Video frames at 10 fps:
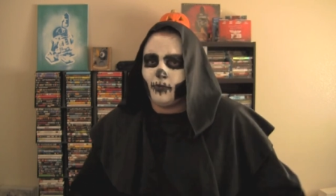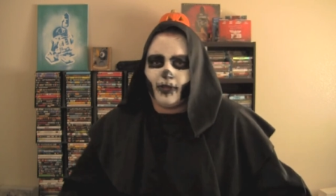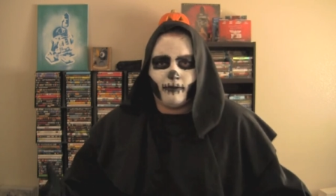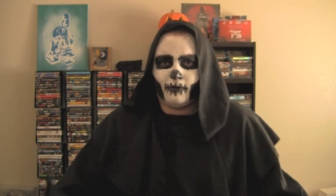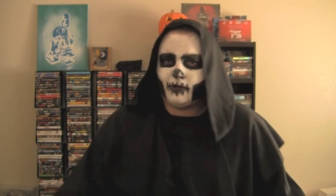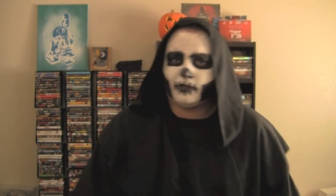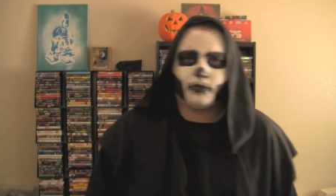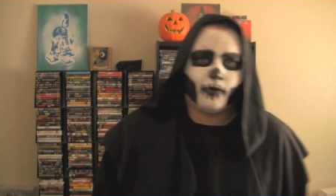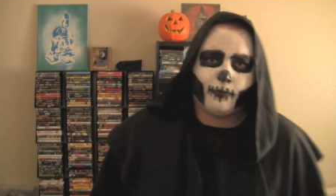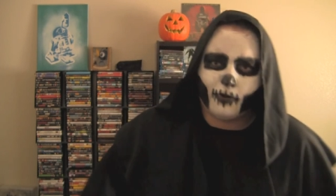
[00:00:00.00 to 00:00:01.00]
but he really
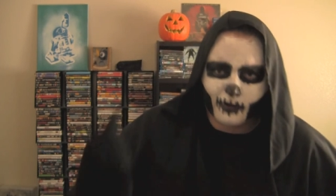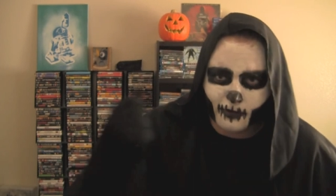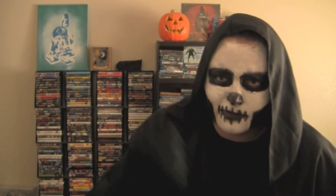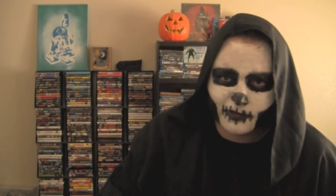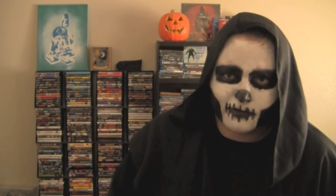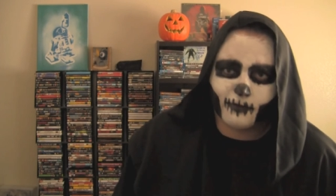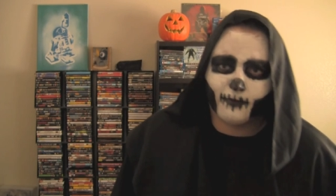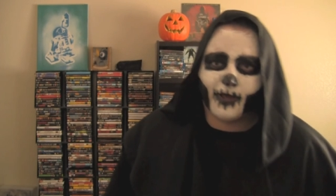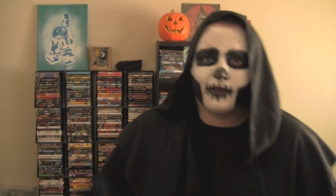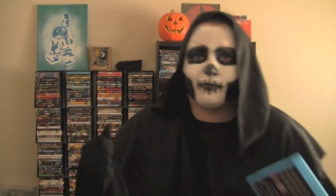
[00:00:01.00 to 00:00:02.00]
enjoyed putting on this rubber
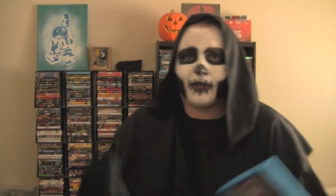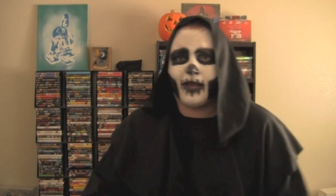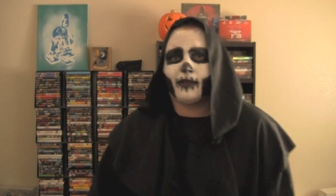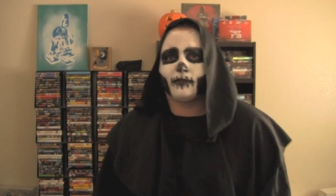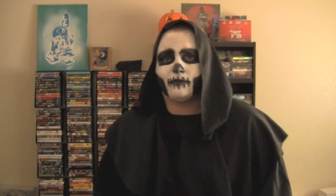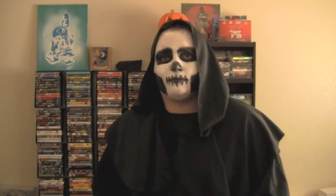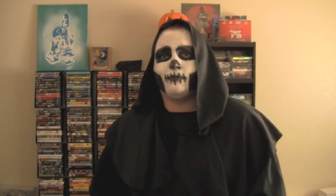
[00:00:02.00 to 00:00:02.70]
makeup and hacking some